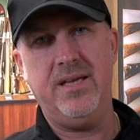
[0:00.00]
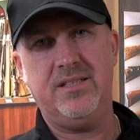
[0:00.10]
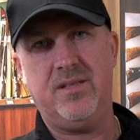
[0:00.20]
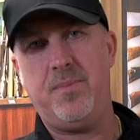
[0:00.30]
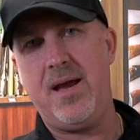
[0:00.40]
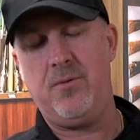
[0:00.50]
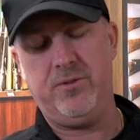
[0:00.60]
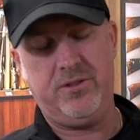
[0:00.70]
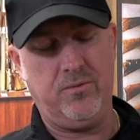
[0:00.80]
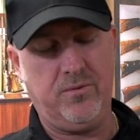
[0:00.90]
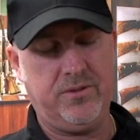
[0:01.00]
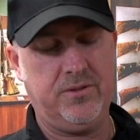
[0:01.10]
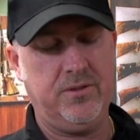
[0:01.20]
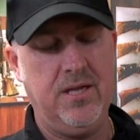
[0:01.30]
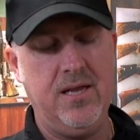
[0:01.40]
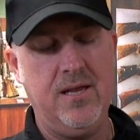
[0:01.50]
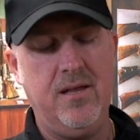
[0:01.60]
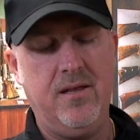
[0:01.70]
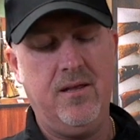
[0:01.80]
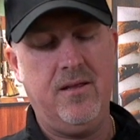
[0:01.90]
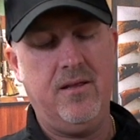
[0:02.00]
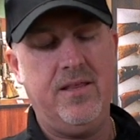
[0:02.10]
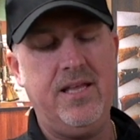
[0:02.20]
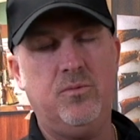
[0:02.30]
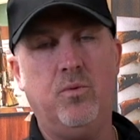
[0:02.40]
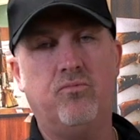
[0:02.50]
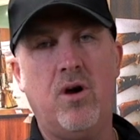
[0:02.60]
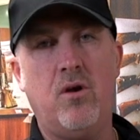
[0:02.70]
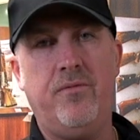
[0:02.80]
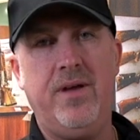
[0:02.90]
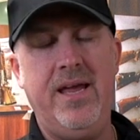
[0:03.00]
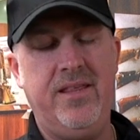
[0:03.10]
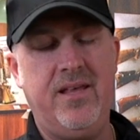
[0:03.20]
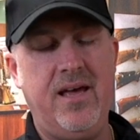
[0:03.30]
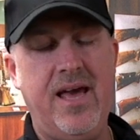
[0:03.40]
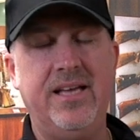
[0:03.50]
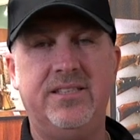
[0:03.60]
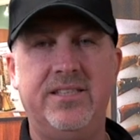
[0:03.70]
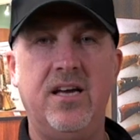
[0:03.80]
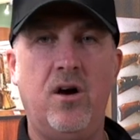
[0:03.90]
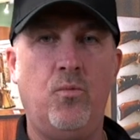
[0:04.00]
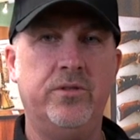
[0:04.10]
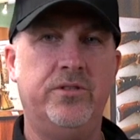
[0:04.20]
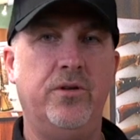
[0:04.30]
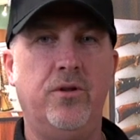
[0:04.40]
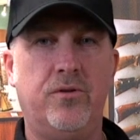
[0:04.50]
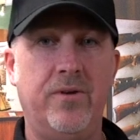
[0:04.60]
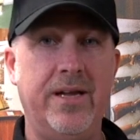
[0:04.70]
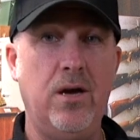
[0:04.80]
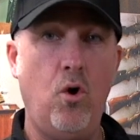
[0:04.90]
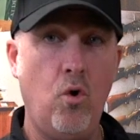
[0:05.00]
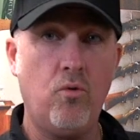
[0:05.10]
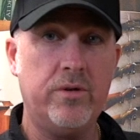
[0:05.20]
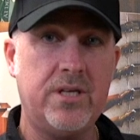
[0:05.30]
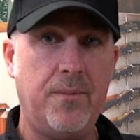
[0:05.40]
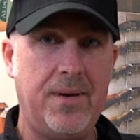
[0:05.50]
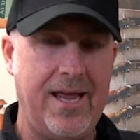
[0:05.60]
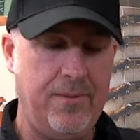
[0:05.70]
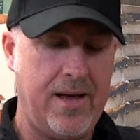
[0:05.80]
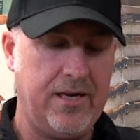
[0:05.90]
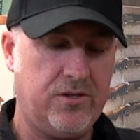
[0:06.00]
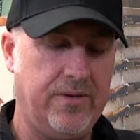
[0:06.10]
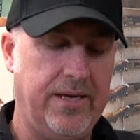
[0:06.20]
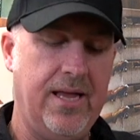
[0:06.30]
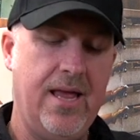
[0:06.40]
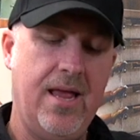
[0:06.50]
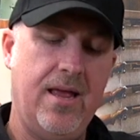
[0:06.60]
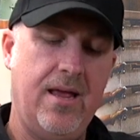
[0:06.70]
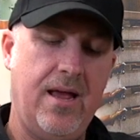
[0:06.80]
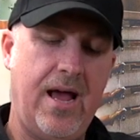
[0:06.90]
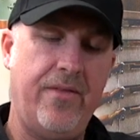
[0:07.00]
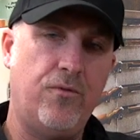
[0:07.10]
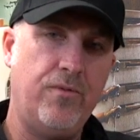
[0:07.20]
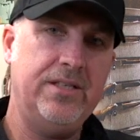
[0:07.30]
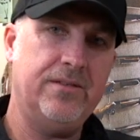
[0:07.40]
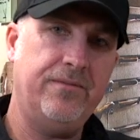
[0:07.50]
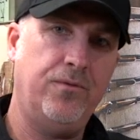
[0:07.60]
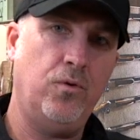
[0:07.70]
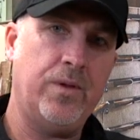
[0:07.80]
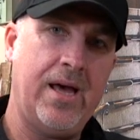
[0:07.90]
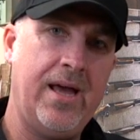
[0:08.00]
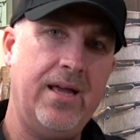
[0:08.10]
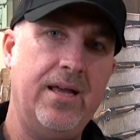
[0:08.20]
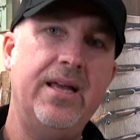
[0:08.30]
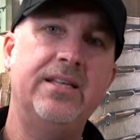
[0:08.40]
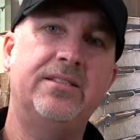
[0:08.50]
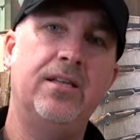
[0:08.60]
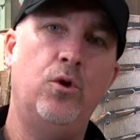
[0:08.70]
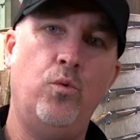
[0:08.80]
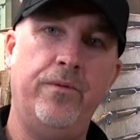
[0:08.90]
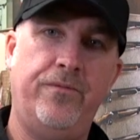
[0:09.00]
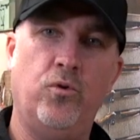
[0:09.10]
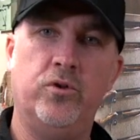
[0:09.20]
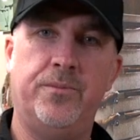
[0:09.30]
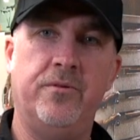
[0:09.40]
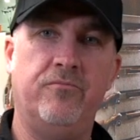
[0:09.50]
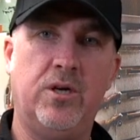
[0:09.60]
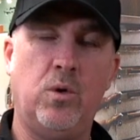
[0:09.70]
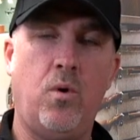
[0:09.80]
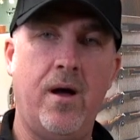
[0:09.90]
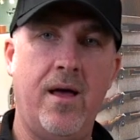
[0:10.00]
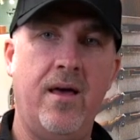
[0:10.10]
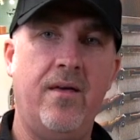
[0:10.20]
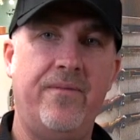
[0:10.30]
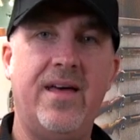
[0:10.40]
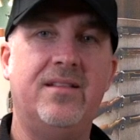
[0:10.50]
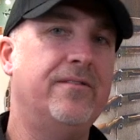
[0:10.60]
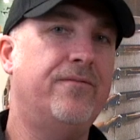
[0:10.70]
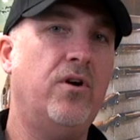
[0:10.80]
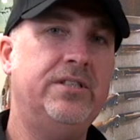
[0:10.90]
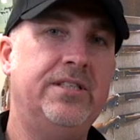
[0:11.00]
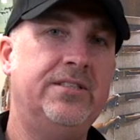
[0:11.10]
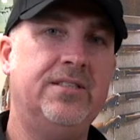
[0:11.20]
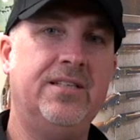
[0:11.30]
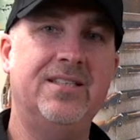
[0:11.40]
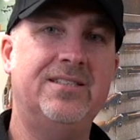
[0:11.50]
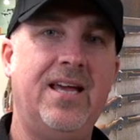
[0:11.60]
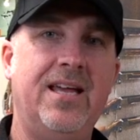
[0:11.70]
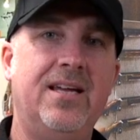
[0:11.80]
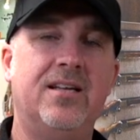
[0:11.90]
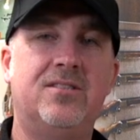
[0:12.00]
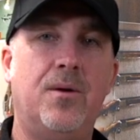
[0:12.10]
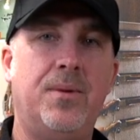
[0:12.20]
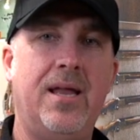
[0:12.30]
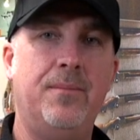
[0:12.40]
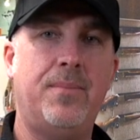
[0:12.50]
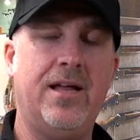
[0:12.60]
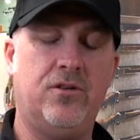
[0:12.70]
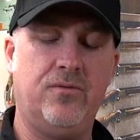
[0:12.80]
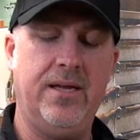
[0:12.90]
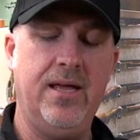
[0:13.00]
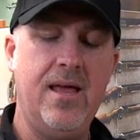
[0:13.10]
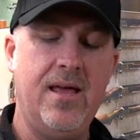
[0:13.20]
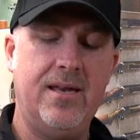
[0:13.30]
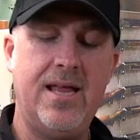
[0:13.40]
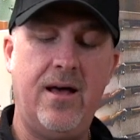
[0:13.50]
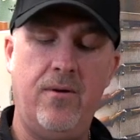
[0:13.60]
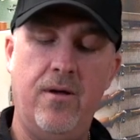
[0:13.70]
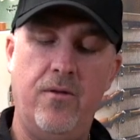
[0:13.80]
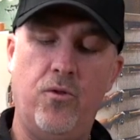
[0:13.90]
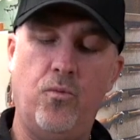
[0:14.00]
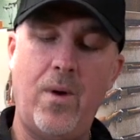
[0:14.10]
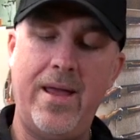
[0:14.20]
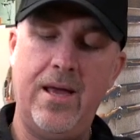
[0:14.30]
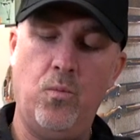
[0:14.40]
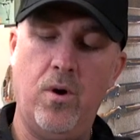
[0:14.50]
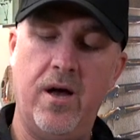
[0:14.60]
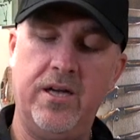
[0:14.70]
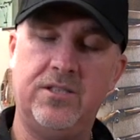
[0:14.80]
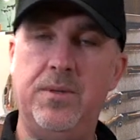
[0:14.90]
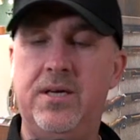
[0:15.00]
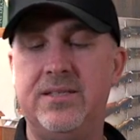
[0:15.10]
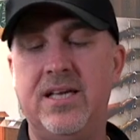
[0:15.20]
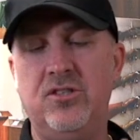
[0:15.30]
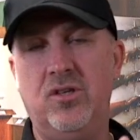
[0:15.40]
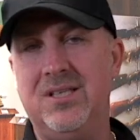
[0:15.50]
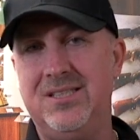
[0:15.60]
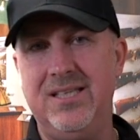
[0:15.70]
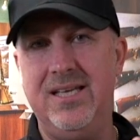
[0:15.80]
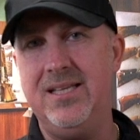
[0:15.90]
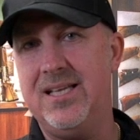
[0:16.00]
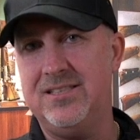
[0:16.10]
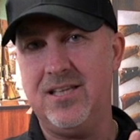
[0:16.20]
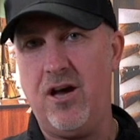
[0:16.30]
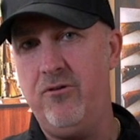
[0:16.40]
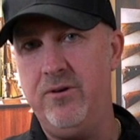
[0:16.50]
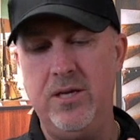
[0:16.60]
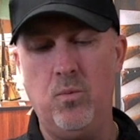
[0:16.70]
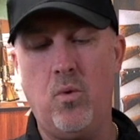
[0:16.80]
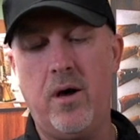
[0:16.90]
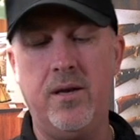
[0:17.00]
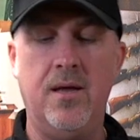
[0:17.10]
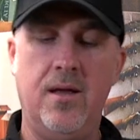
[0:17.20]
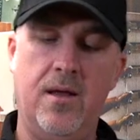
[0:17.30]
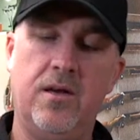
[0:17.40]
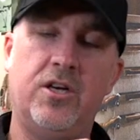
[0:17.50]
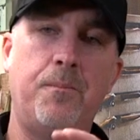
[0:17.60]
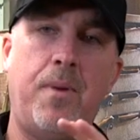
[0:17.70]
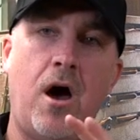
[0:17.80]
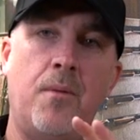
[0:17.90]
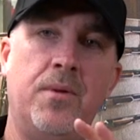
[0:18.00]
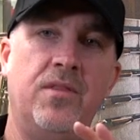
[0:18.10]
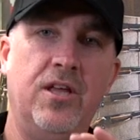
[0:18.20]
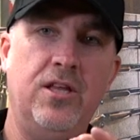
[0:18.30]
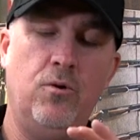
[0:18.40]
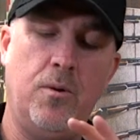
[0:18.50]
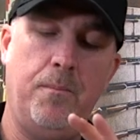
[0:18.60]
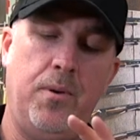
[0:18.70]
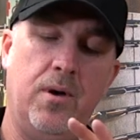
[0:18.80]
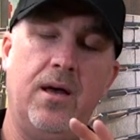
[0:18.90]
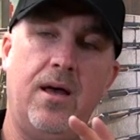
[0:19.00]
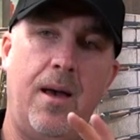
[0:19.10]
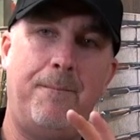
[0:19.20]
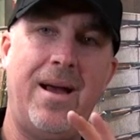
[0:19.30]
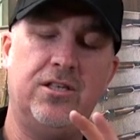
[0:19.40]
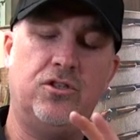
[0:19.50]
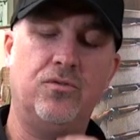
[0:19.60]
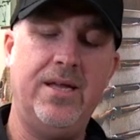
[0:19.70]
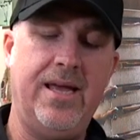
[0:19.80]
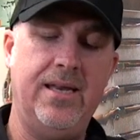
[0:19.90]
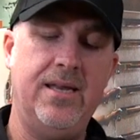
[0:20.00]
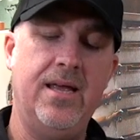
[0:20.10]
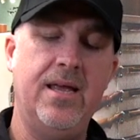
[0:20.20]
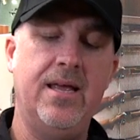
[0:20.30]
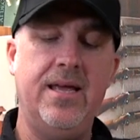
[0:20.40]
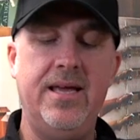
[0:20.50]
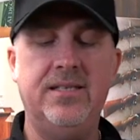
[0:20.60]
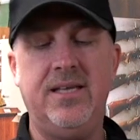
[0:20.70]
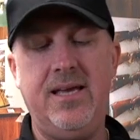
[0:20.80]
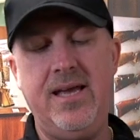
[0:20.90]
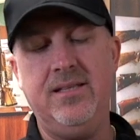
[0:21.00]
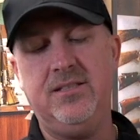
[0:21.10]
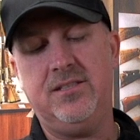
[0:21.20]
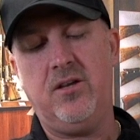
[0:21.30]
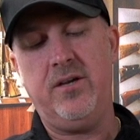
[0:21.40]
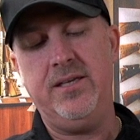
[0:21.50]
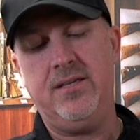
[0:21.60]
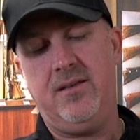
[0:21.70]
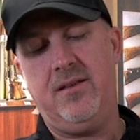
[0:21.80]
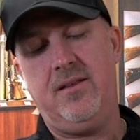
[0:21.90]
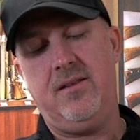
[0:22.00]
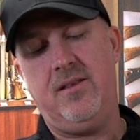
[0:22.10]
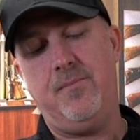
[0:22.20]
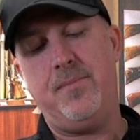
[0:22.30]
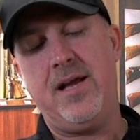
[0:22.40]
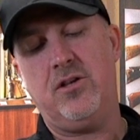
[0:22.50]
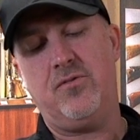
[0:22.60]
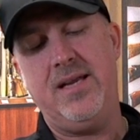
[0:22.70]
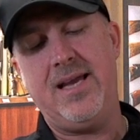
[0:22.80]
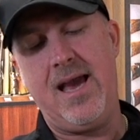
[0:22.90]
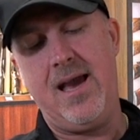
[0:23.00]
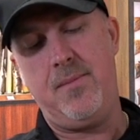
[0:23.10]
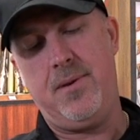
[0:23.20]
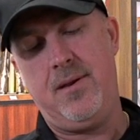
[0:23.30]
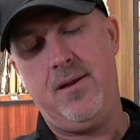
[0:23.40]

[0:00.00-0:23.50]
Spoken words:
is the power source. This will run off either a CR123 or a AA battery, and the reason for that is that law enforcement require that devices can take a AA battery. Now, the way it works, because as you can see there's only one compartment that you can put a battery in, is that inside the battery cap